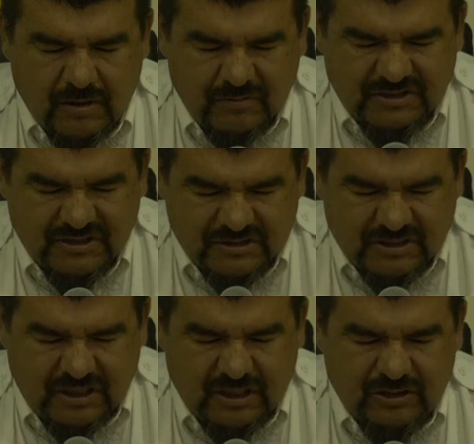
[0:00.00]

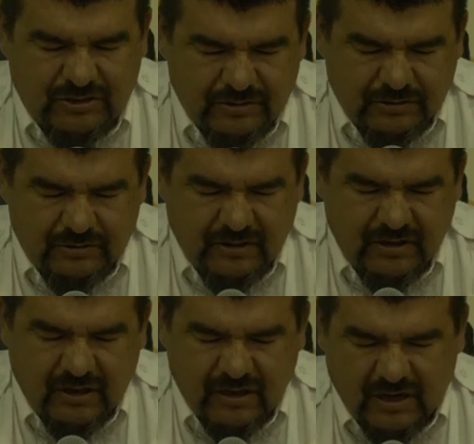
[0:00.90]
Mistissini
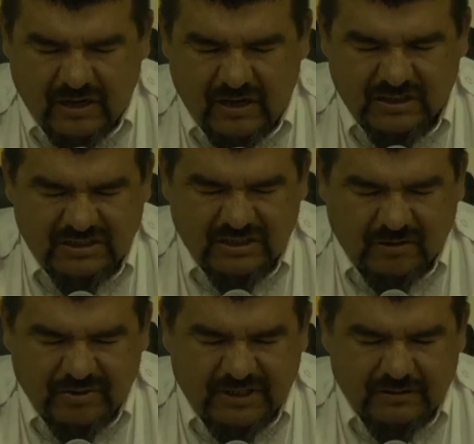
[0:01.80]
2, uh,
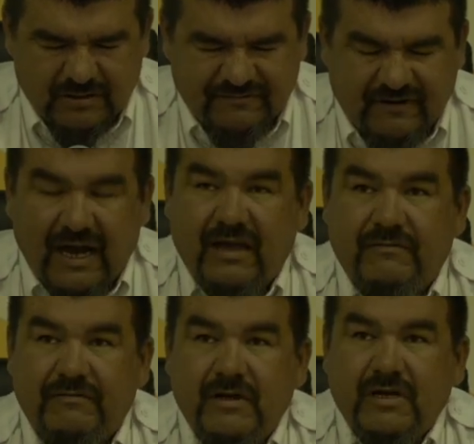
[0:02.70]
completed
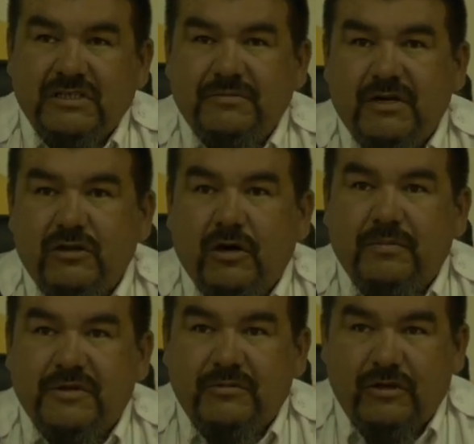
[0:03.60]
5, it's been
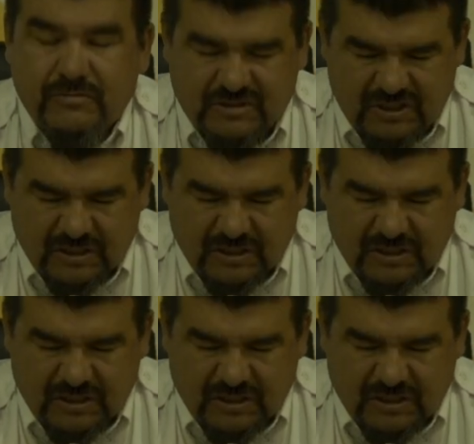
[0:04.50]
up to Jimson